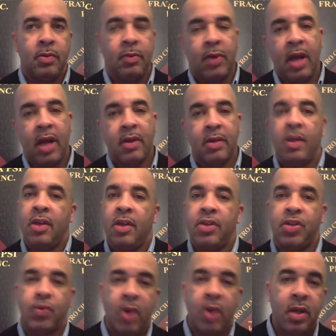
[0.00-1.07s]
kind of
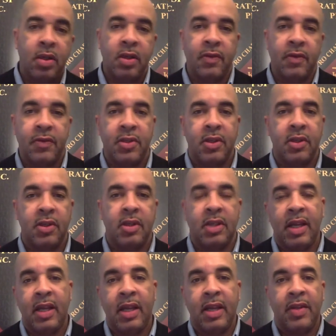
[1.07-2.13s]
struggling to
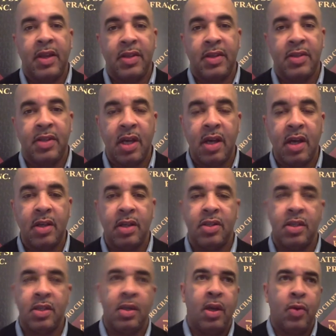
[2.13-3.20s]
get things done and
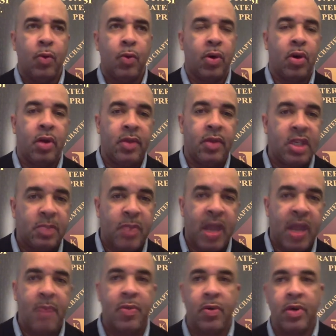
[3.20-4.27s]
to work on this
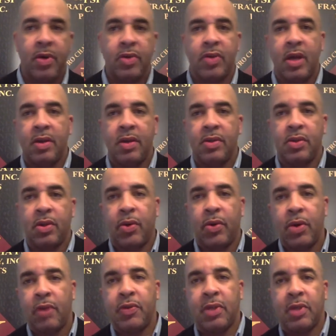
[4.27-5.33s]
paper and trying to scurry
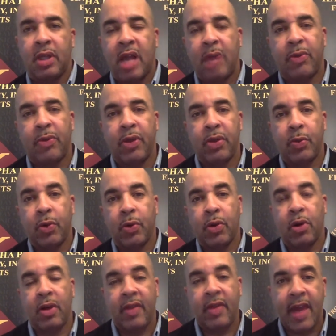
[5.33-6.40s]
off to the library to work
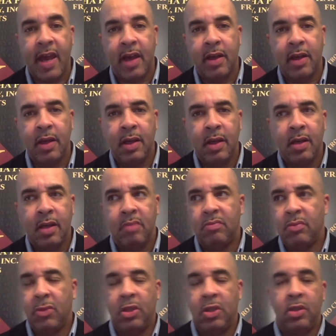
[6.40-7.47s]
on that,
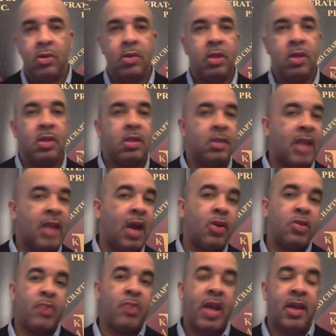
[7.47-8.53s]
you can just
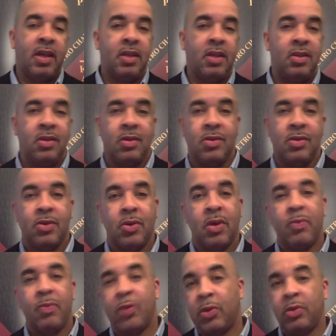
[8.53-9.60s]
lounge back in your
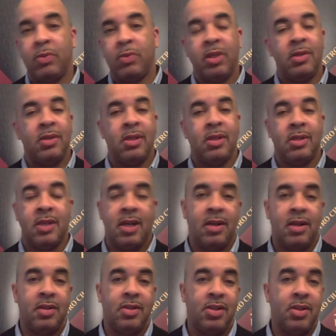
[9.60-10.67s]
dorm room and just kind
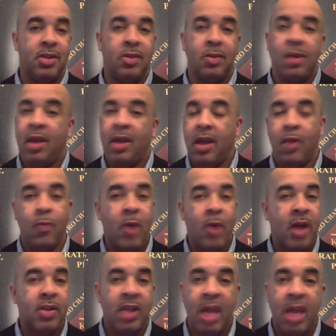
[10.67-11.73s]
of chill and
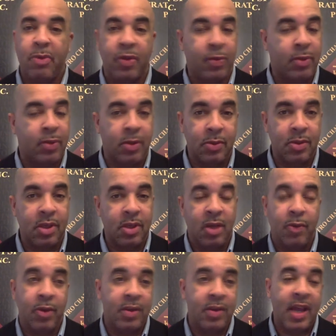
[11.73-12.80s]
watch Game of Thrones
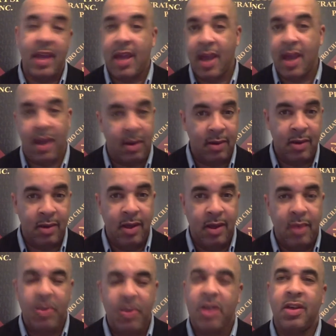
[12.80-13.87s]
when they can't.
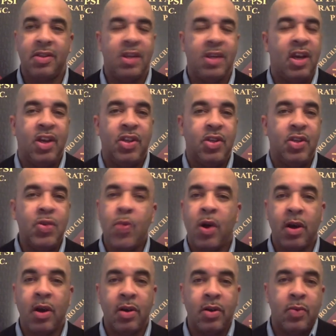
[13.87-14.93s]
Because you
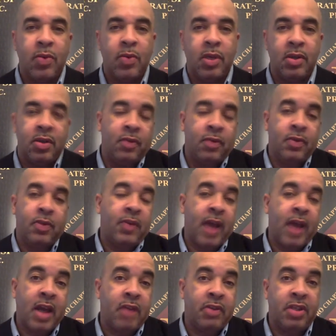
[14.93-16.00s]
are the one, you
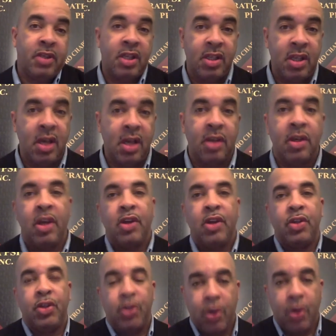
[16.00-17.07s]
got everything done
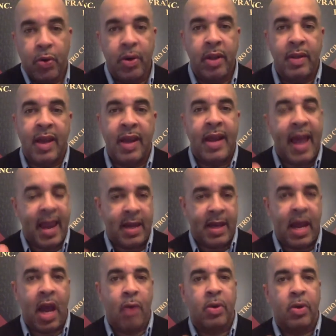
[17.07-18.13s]
during that
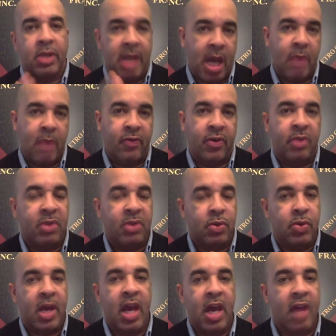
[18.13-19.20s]
8-hour time frame that
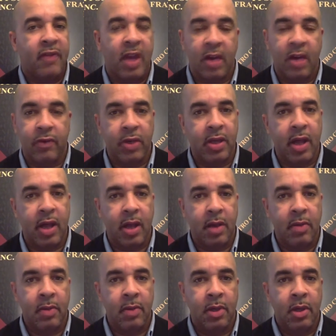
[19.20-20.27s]
you have every day.
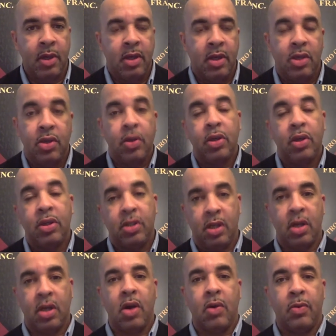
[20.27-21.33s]
You're good to
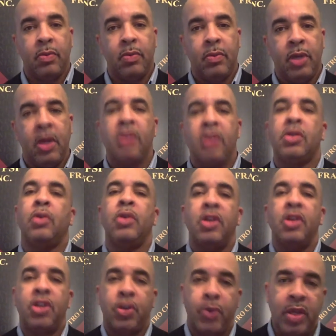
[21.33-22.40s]
go. So
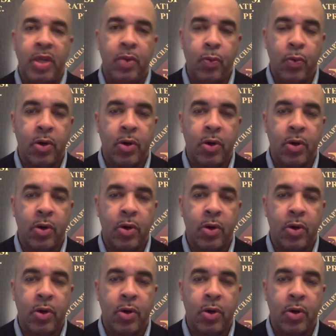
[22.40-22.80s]
treat